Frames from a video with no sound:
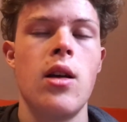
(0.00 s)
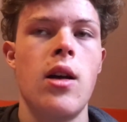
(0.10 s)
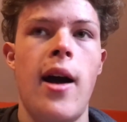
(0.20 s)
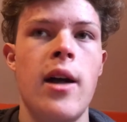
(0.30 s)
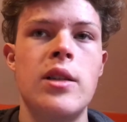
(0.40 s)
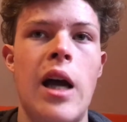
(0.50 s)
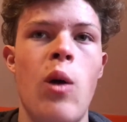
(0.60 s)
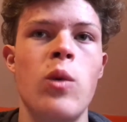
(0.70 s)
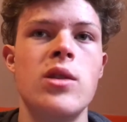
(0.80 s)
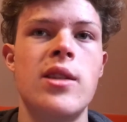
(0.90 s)
I I
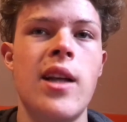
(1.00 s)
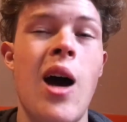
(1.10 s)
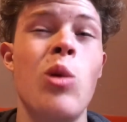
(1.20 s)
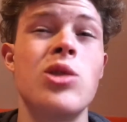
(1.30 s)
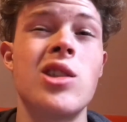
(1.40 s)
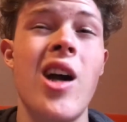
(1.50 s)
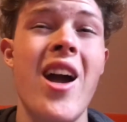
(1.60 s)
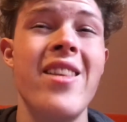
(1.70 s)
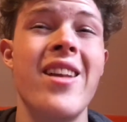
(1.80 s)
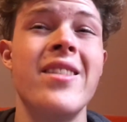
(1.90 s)
was I was trying
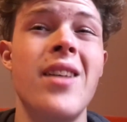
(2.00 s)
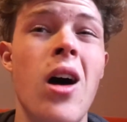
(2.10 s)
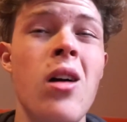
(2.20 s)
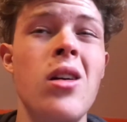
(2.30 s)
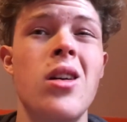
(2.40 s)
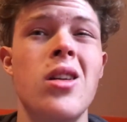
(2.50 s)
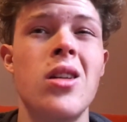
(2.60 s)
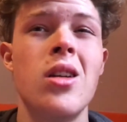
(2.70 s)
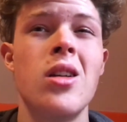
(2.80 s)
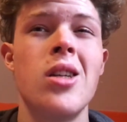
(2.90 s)
to dunk
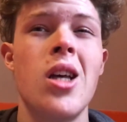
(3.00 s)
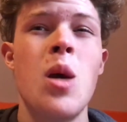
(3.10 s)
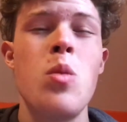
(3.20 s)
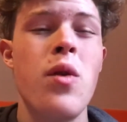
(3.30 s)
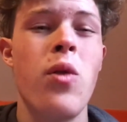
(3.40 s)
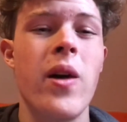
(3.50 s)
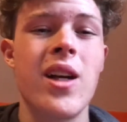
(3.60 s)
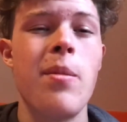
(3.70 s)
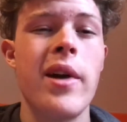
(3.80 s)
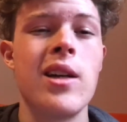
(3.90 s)
before I could
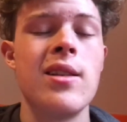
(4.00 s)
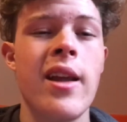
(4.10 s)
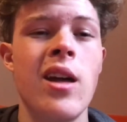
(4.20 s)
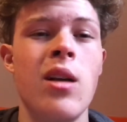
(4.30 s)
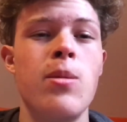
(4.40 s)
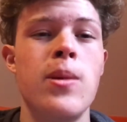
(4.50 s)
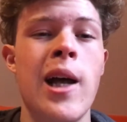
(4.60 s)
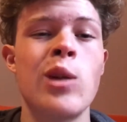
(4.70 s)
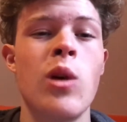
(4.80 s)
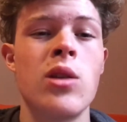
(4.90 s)
make a layup.
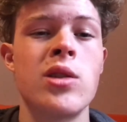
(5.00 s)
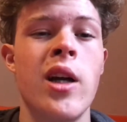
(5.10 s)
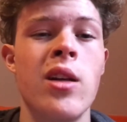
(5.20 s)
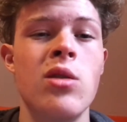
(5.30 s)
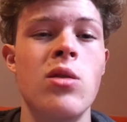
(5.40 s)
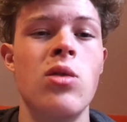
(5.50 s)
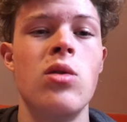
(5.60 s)
That's what I was trying to do.